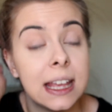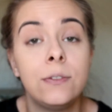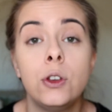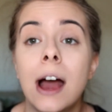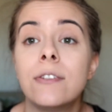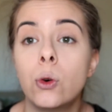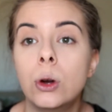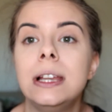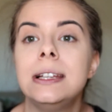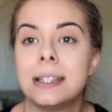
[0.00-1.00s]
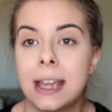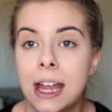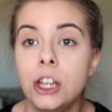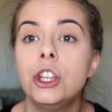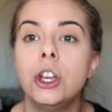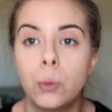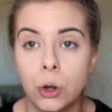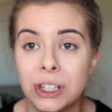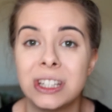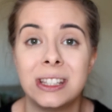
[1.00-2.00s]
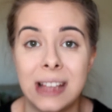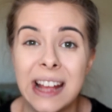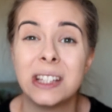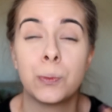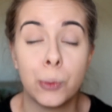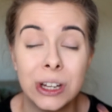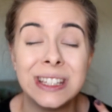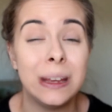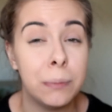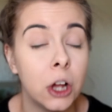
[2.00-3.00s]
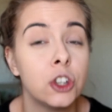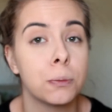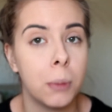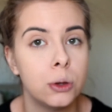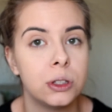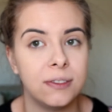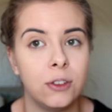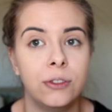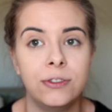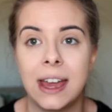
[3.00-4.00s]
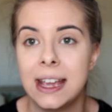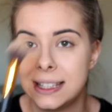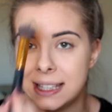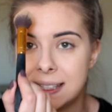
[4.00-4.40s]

If you have oily skin, you want to set pretty much most of your face,